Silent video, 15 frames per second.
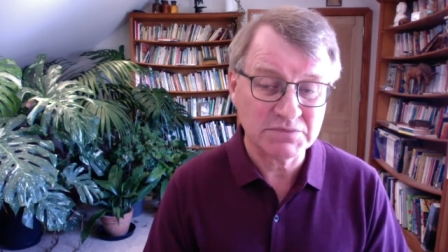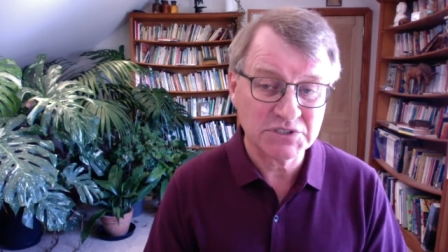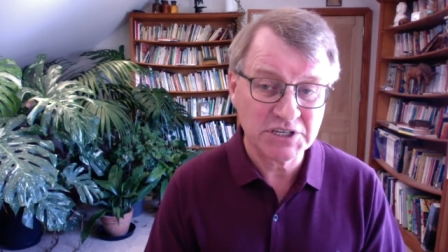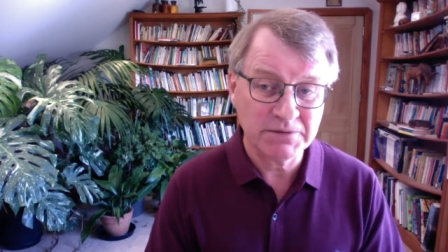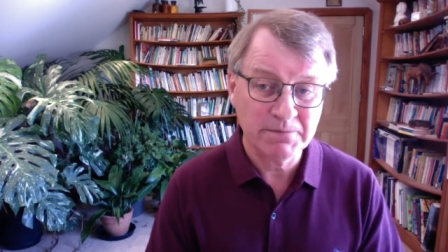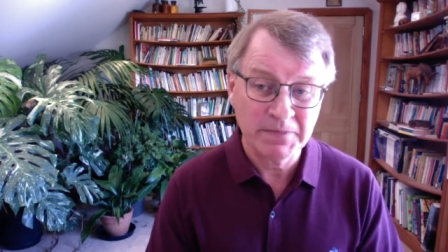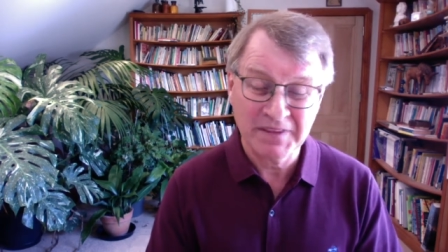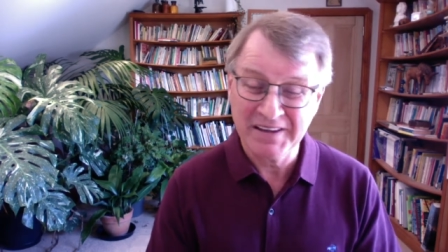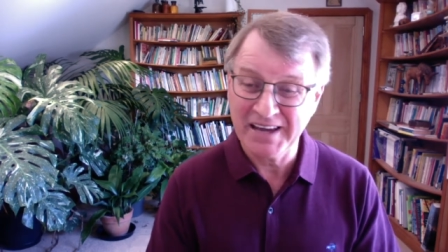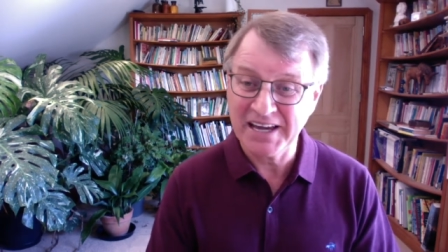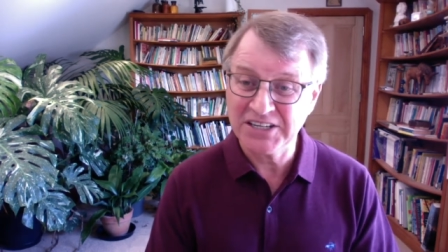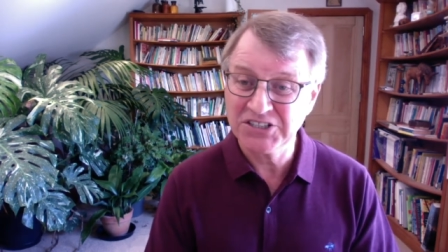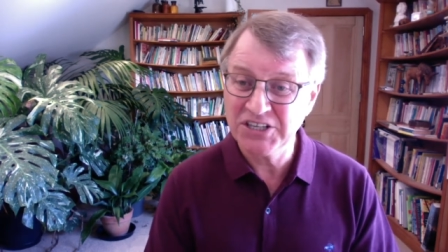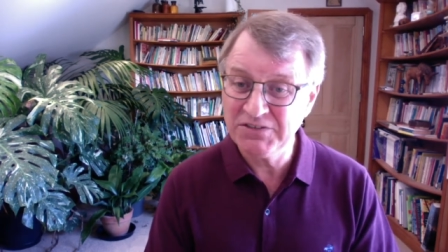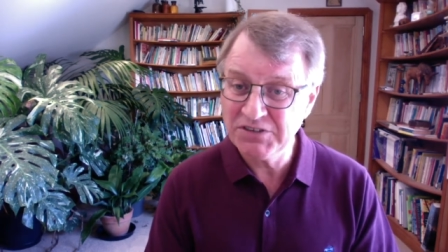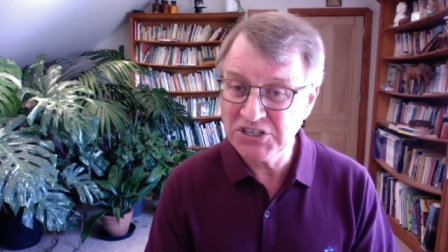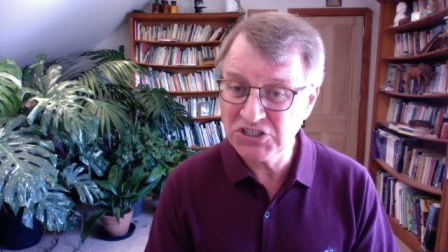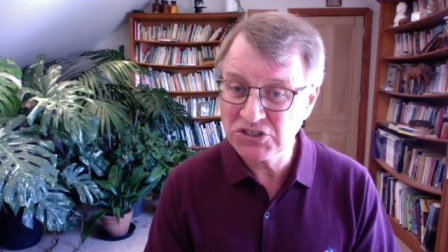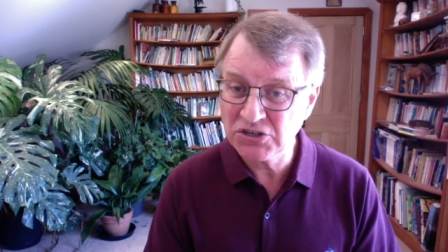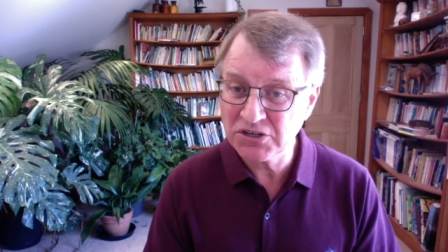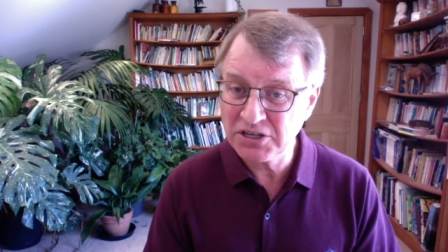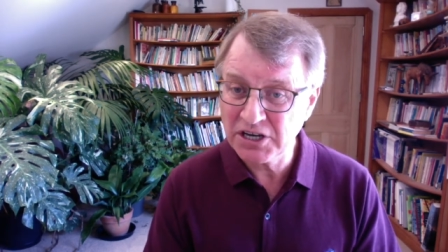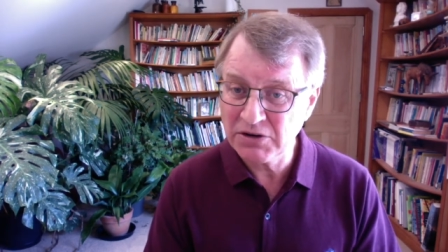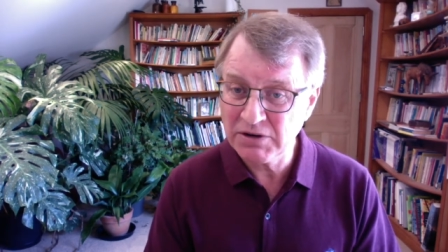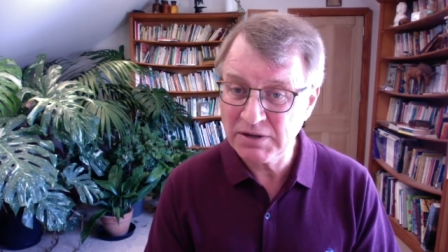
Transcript: So, activity's got to go